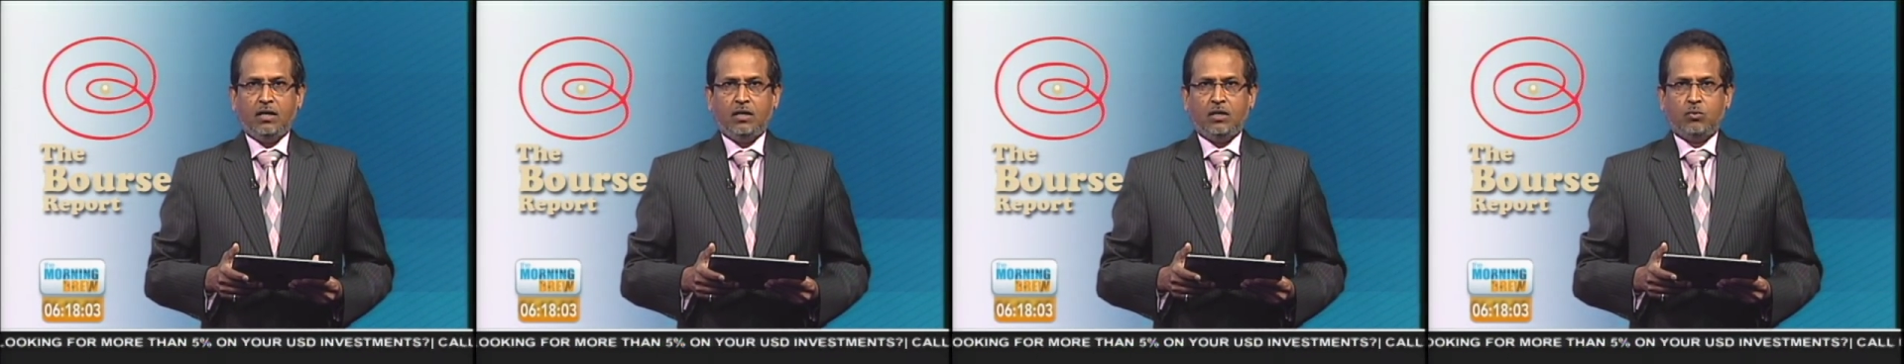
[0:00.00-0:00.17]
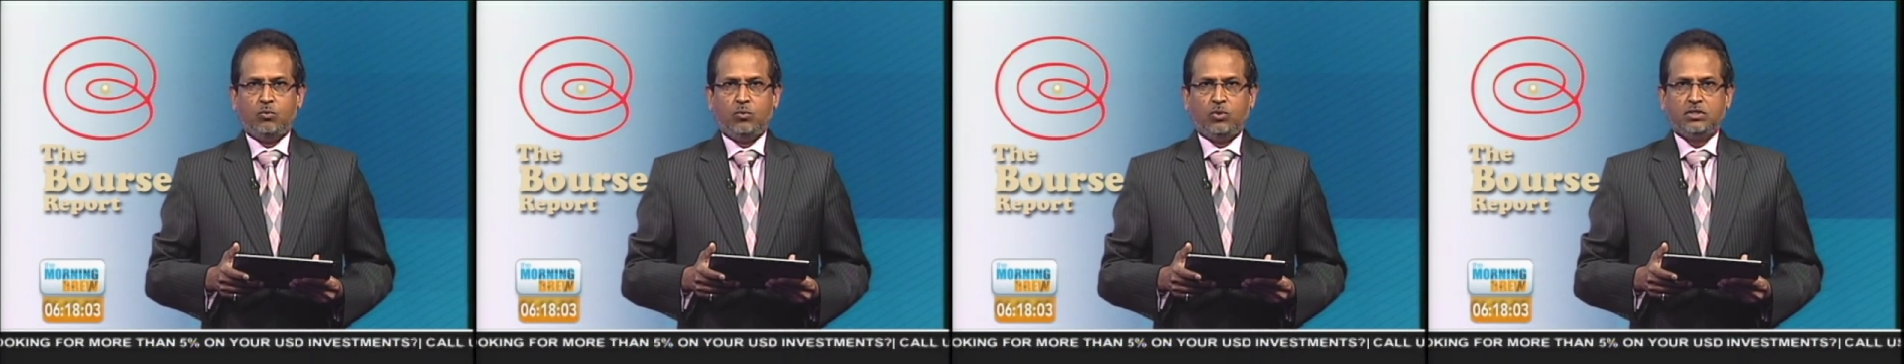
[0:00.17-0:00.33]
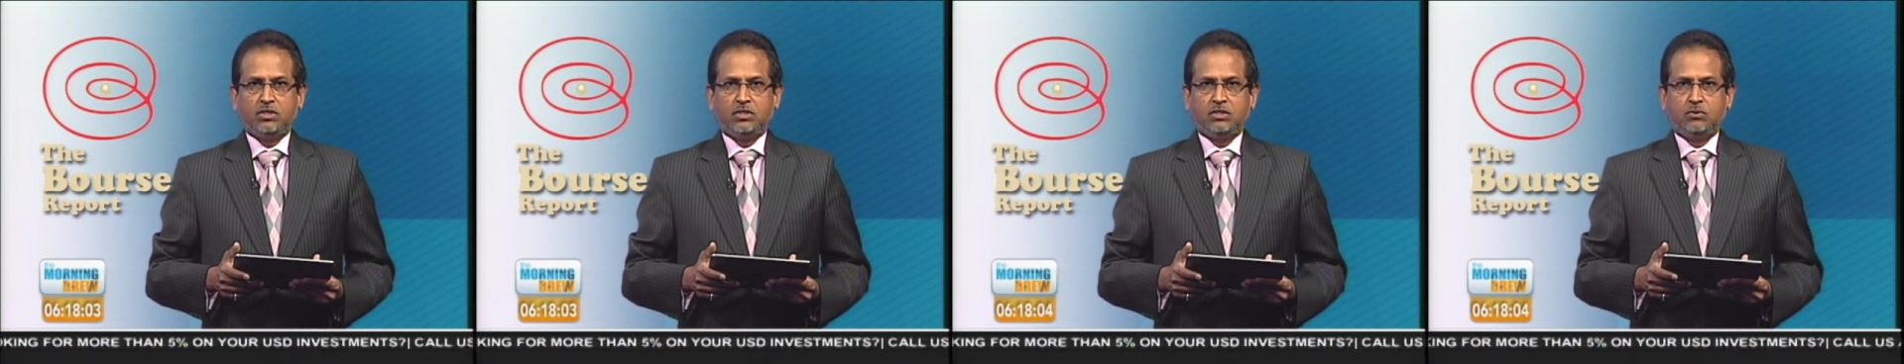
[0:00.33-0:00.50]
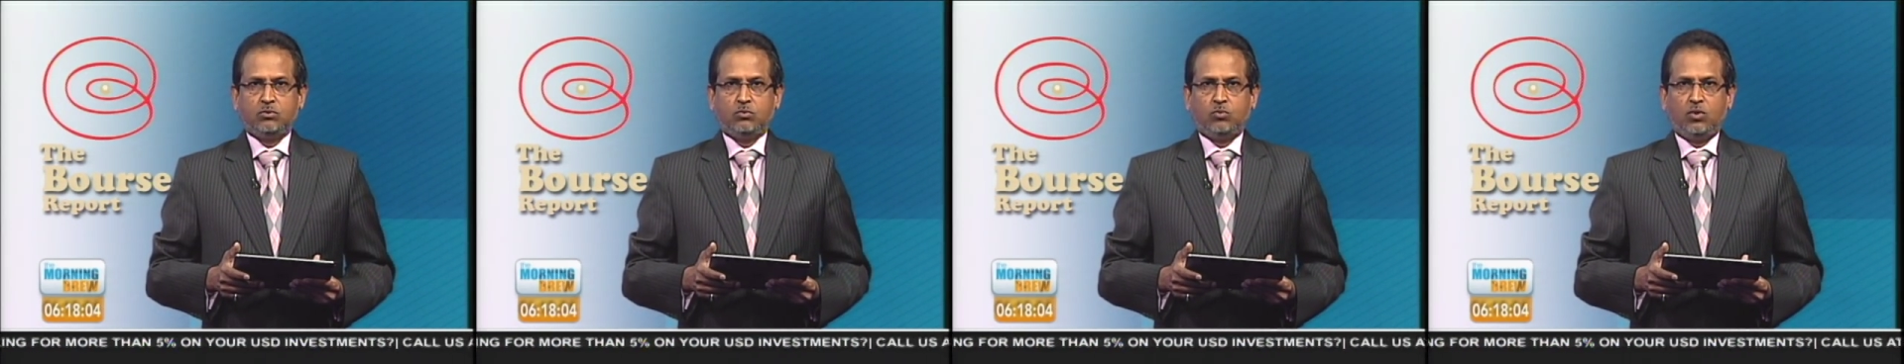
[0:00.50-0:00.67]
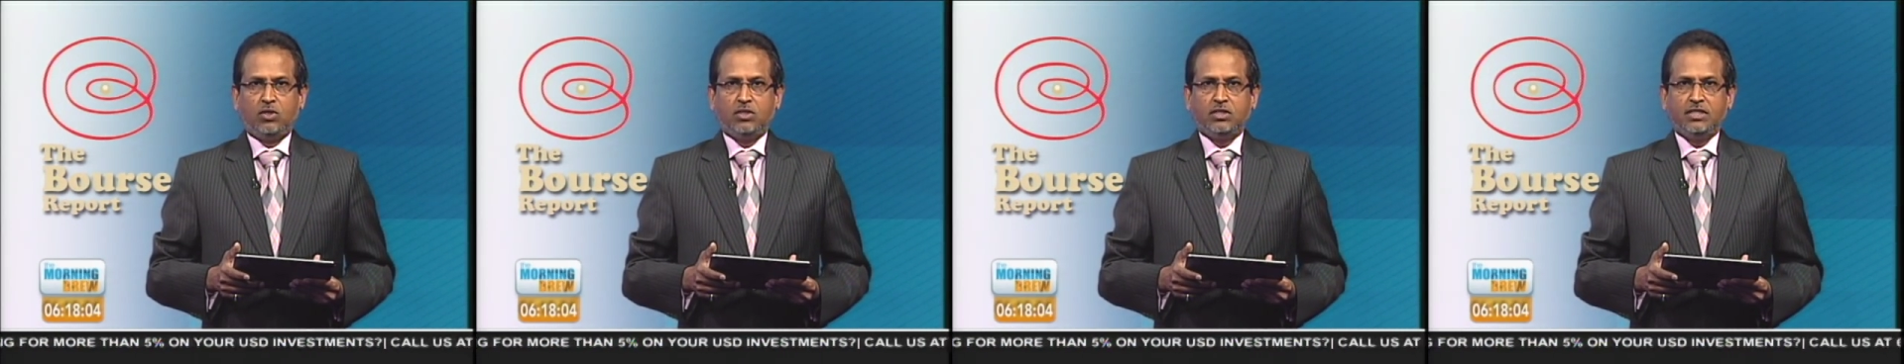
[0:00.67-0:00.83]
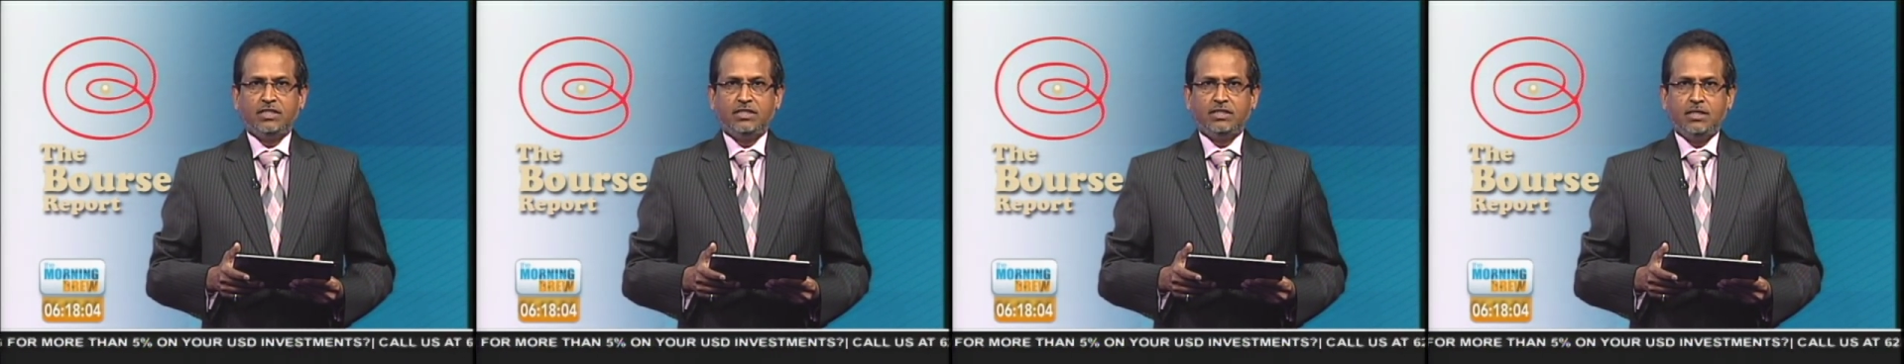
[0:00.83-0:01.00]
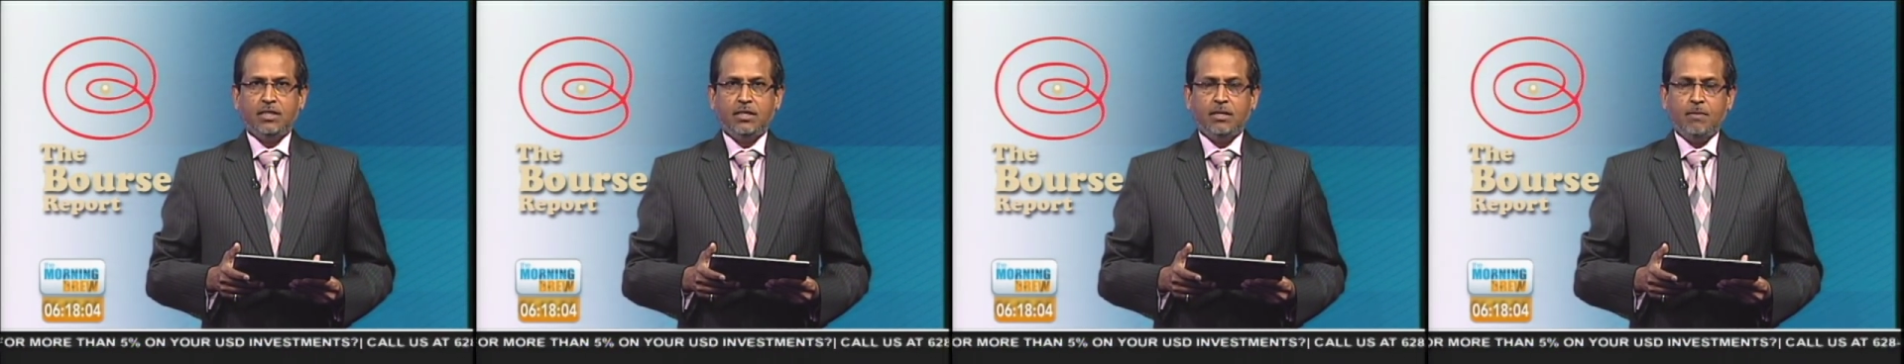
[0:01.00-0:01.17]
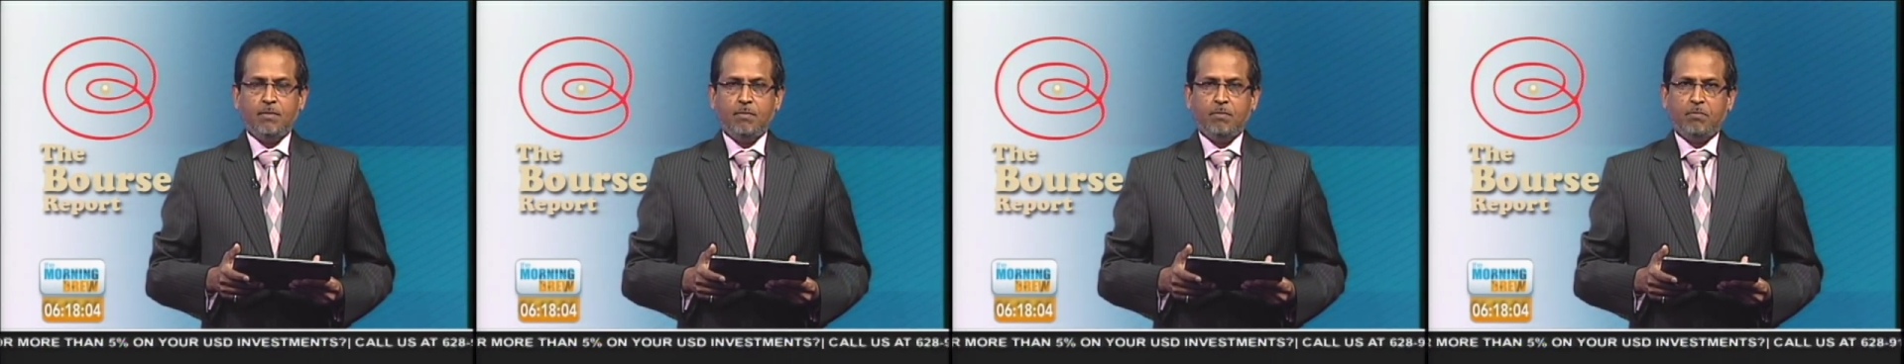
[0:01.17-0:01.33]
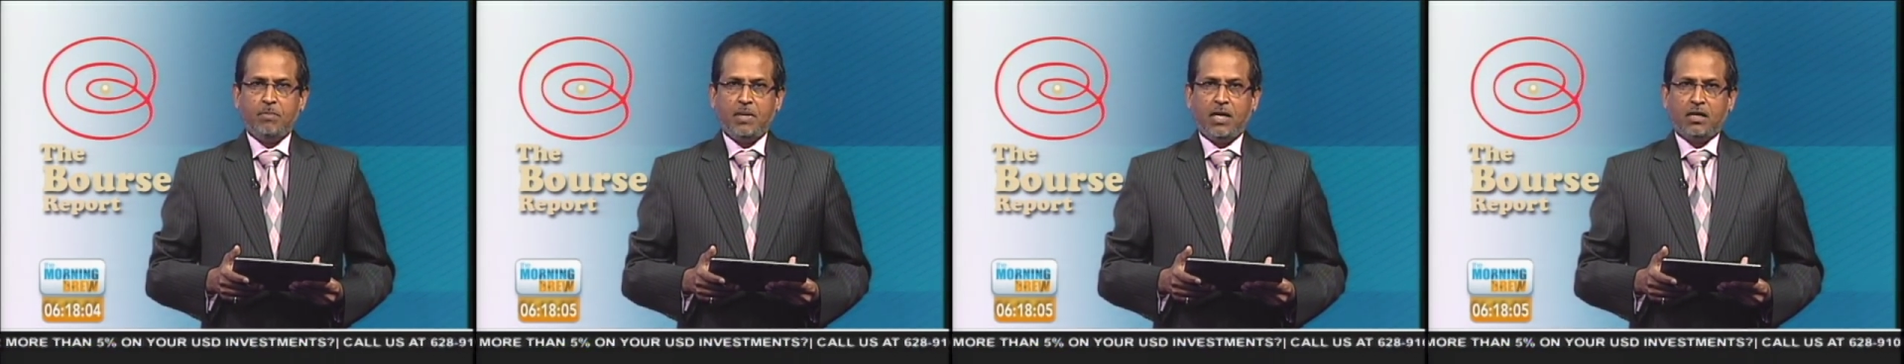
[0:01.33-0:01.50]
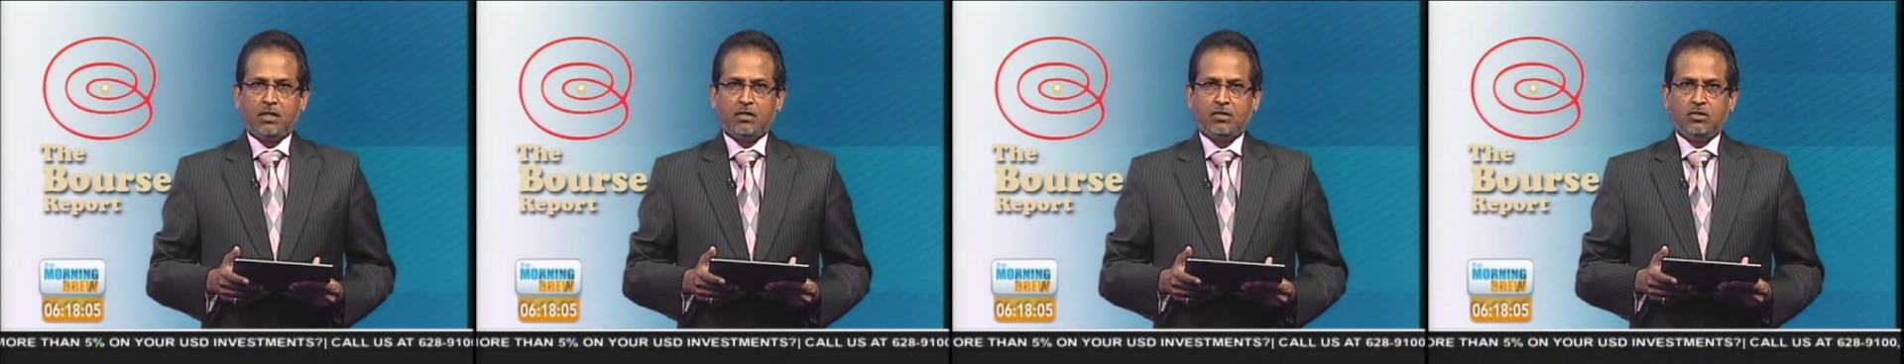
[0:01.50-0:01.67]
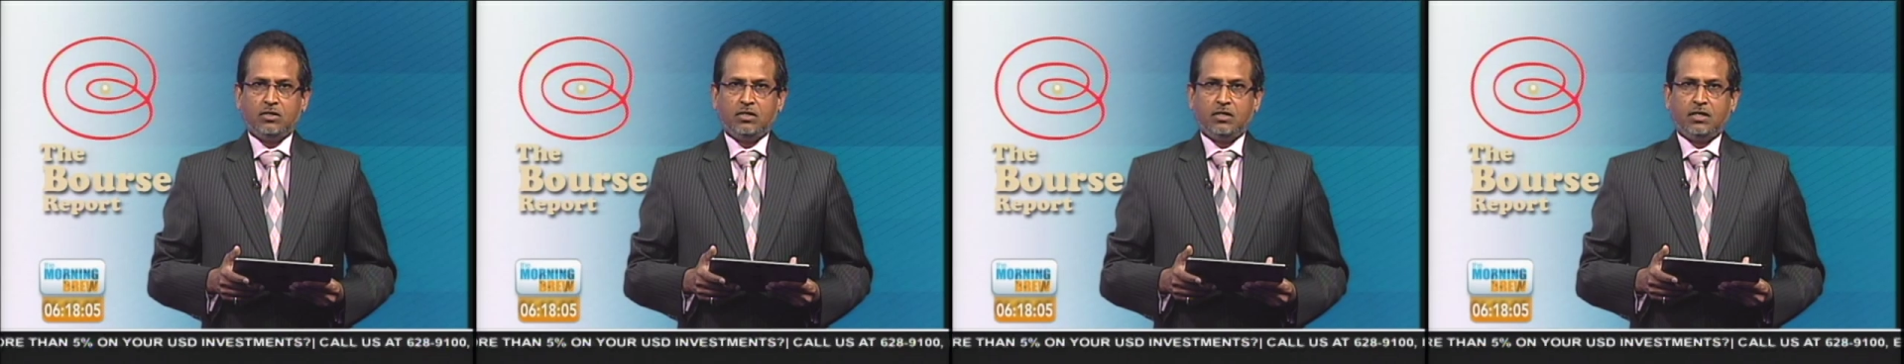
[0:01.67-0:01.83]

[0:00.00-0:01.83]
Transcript: What is the impact on